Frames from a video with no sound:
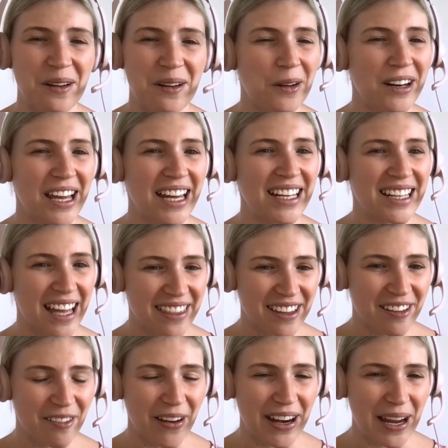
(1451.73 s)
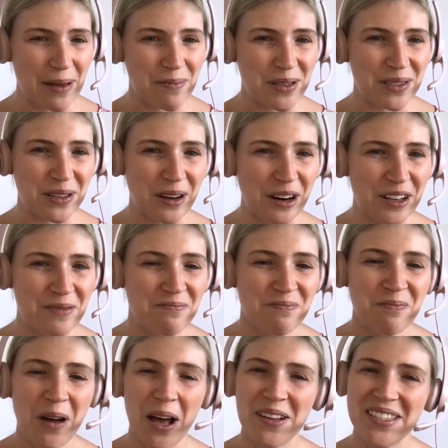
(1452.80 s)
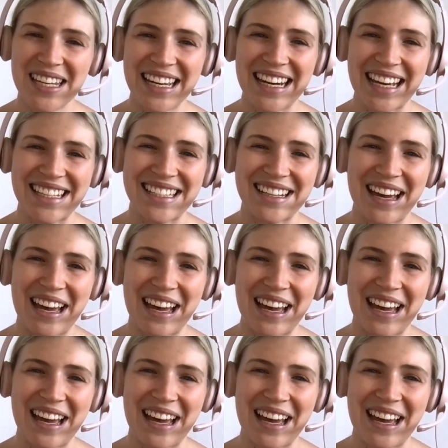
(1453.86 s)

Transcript: on another great episode. I'll see you next